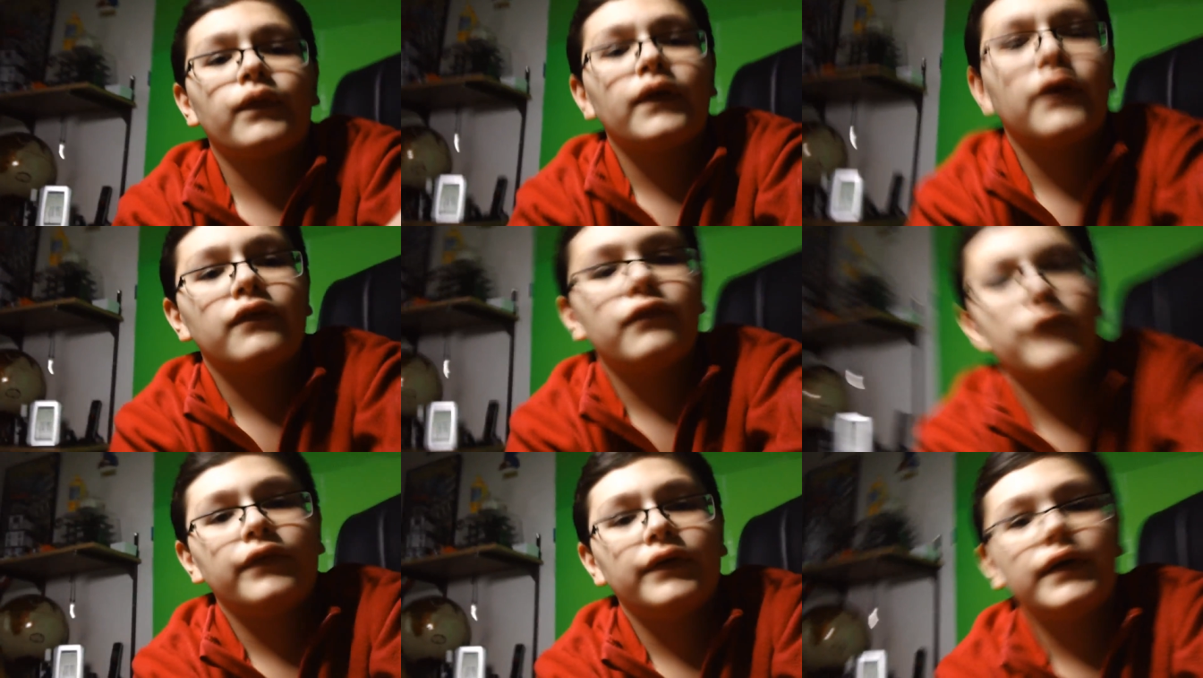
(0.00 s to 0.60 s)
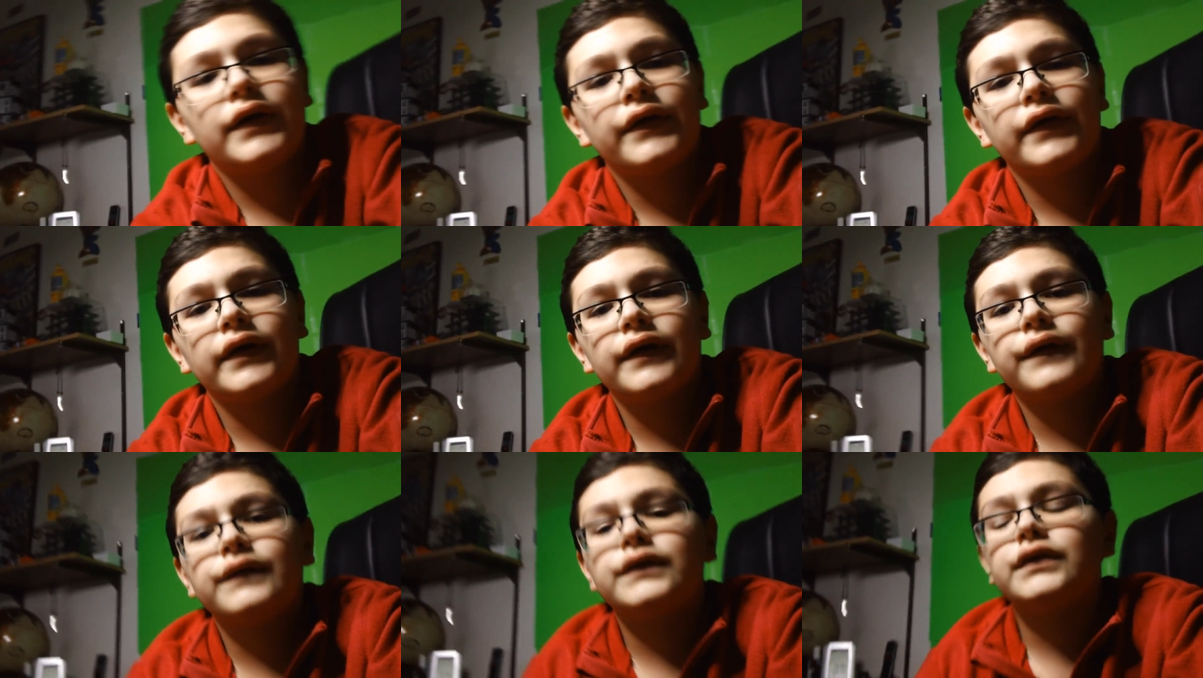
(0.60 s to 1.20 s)
I have really
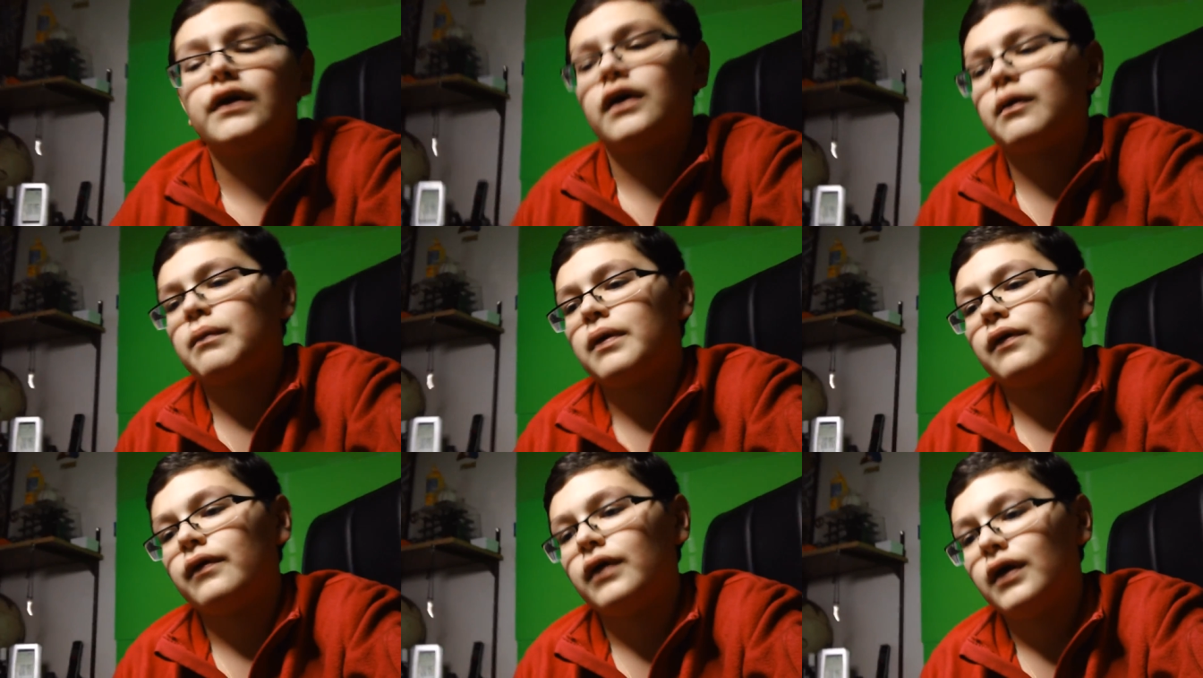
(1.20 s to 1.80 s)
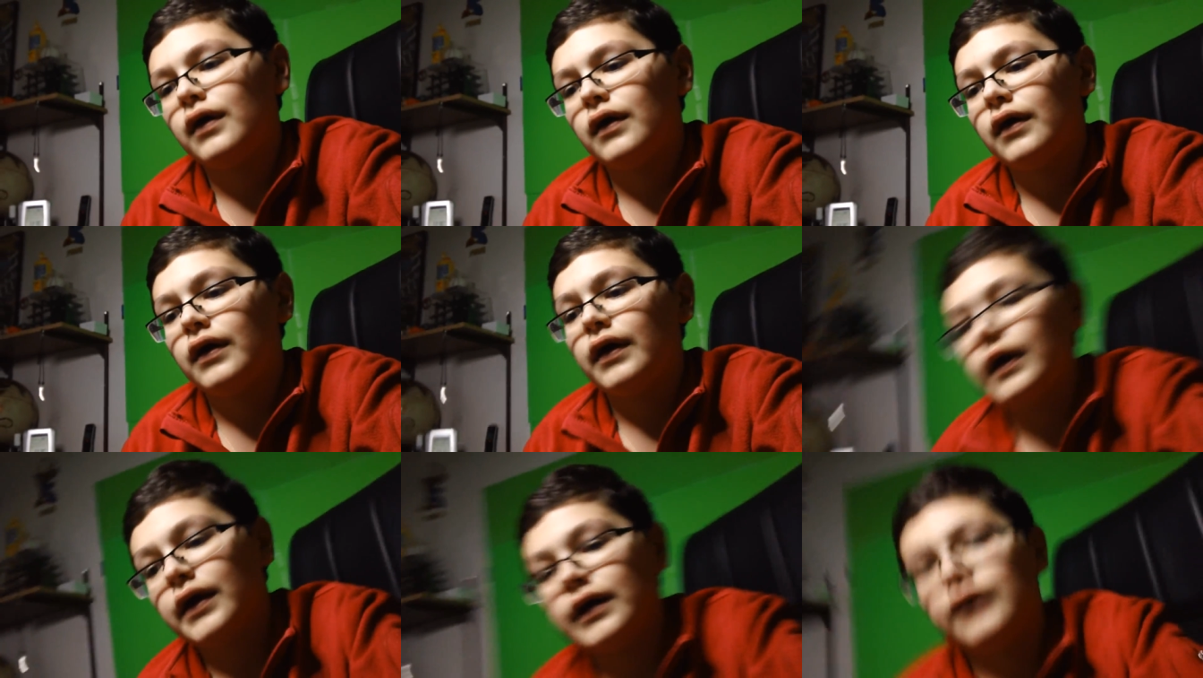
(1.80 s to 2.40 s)
nothing else to talk about
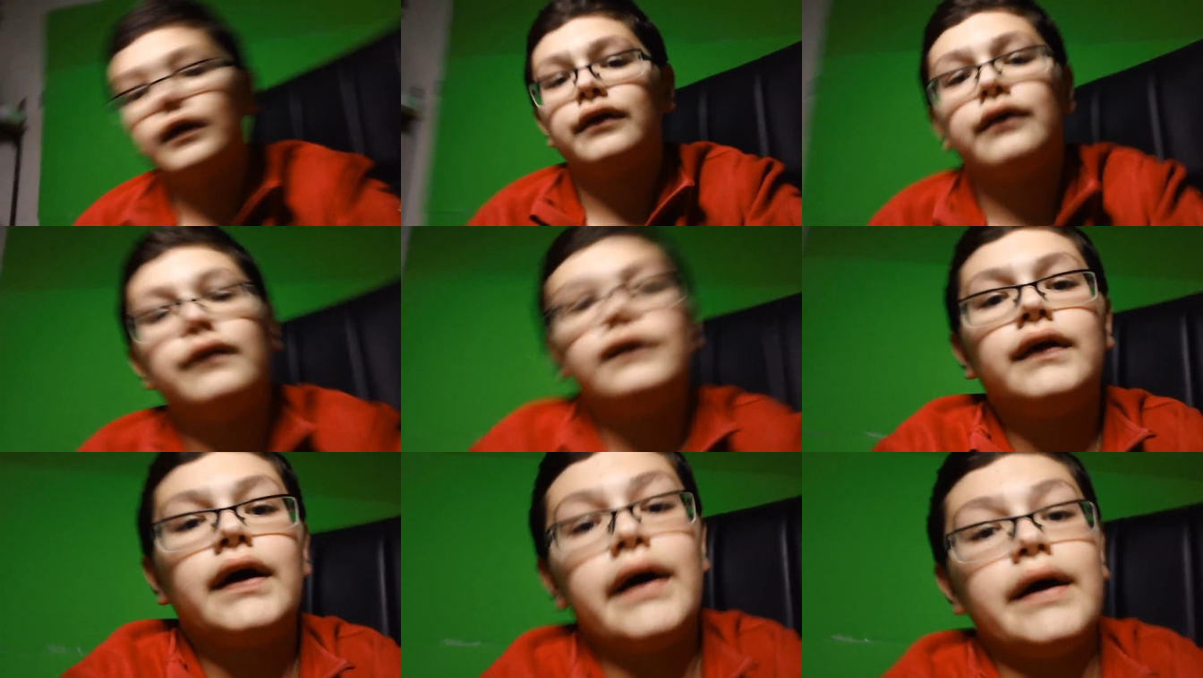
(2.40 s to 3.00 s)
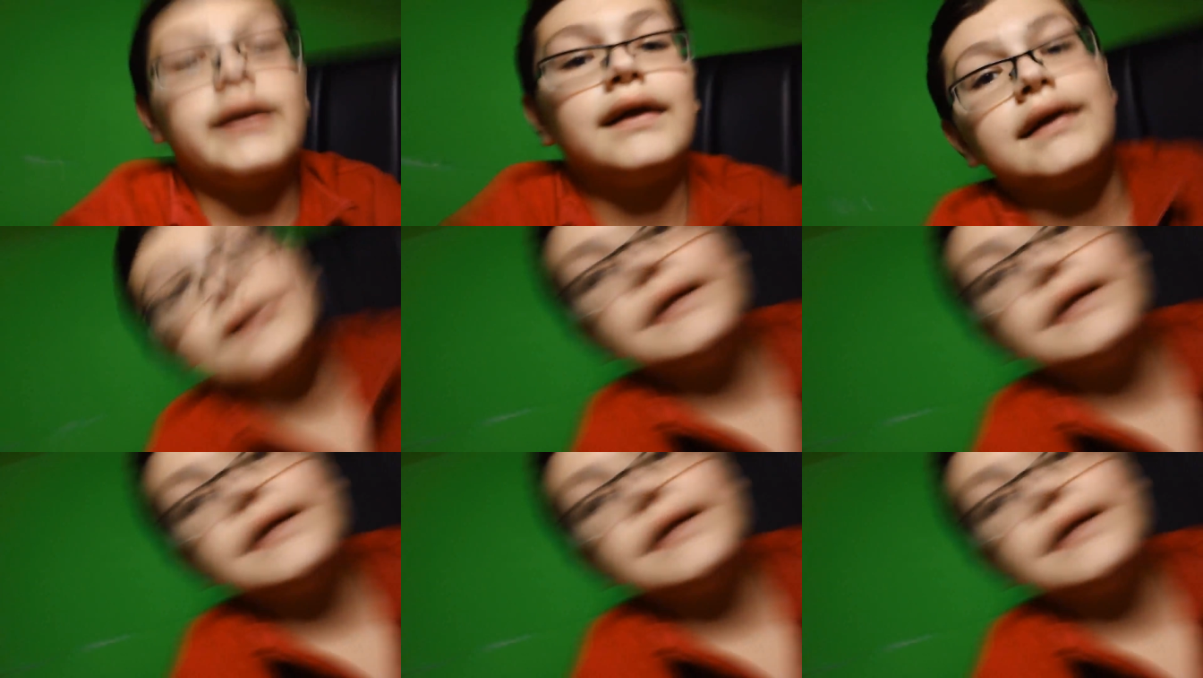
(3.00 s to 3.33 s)
and at